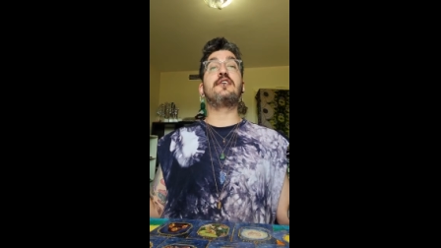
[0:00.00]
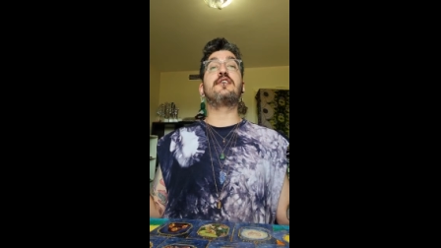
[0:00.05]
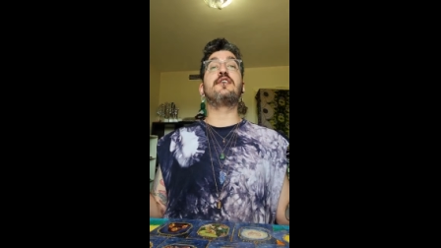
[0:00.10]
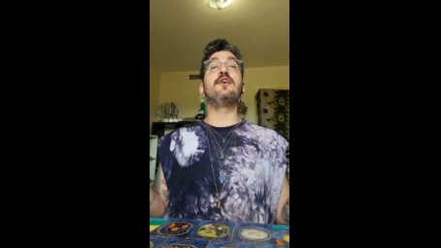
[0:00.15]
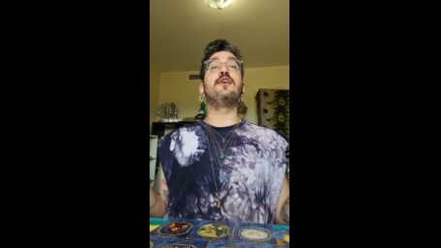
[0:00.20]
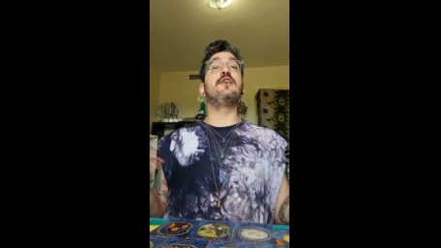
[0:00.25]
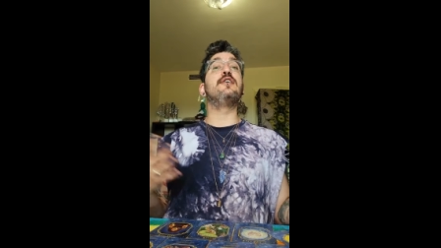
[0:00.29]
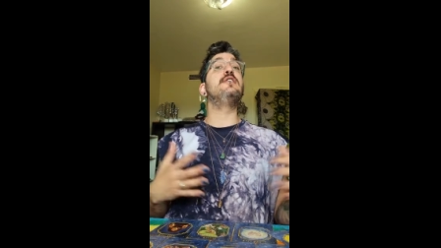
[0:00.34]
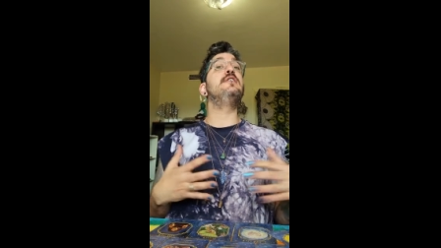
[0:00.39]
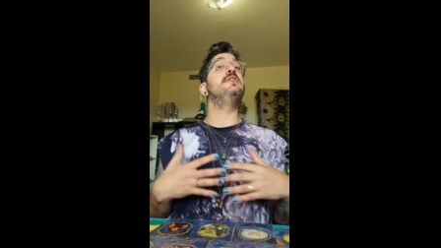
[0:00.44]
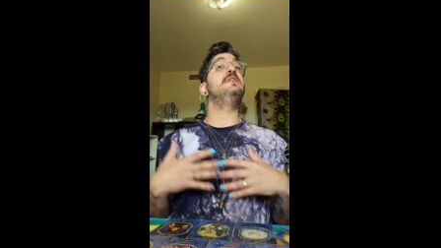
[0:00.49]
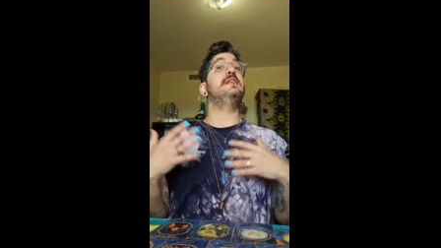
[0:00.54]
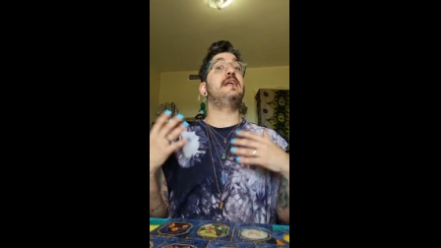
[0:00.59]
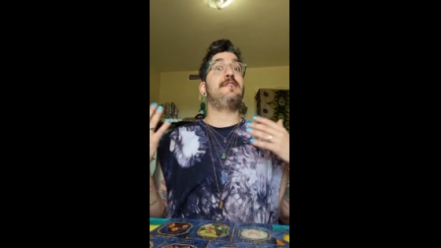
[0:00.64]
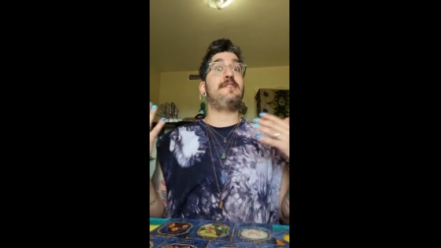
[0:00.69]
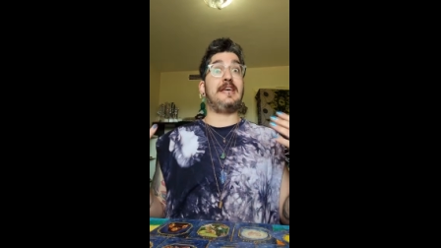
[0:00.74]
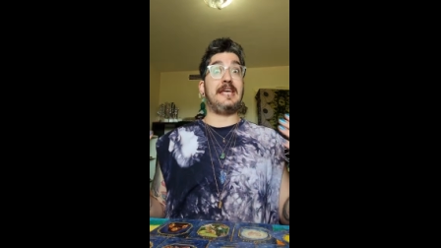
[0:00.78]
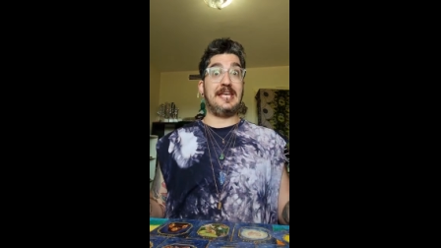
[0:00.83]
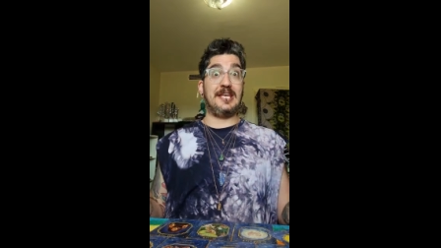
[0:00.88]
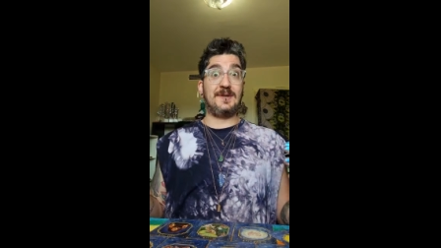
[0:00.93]
go, let
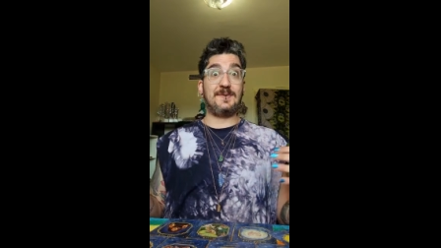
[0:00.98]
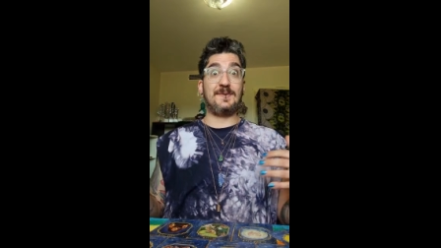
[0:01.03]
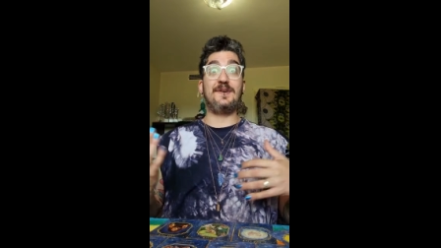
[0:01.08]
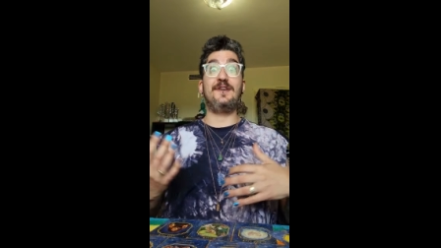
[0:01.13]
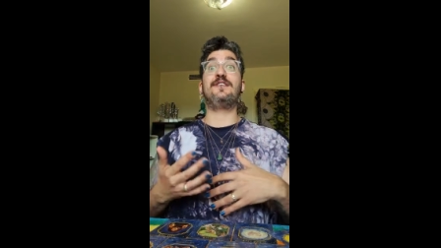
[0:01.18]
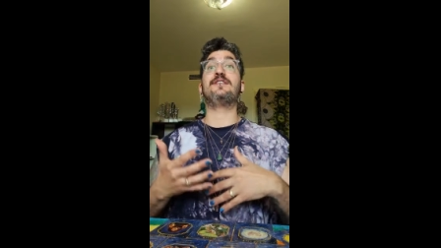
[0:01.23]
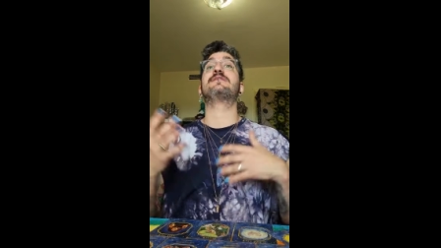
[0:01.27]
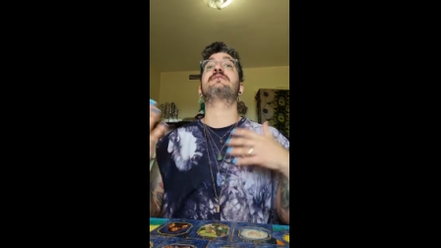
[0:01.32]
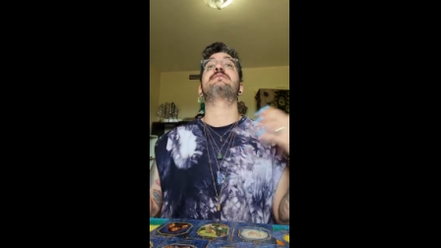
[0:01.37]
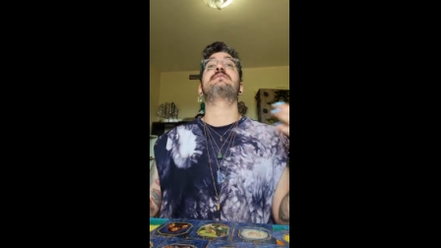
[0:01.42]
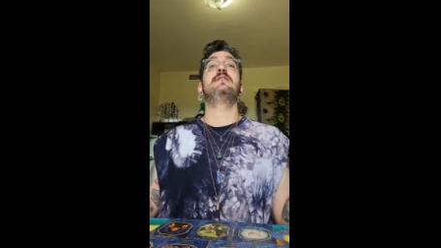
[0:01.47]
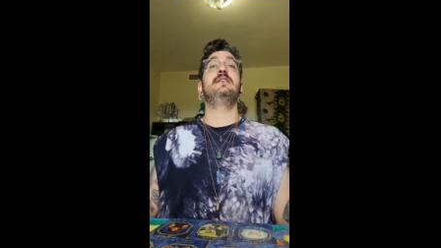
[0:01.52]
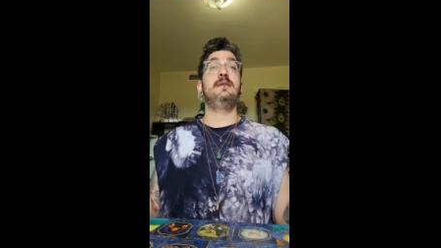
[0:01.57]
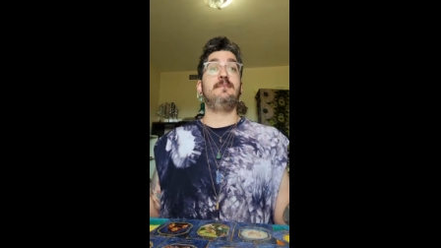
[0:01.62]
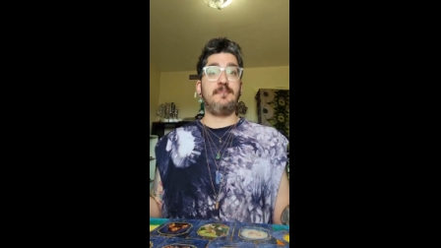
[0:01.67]
the equinox.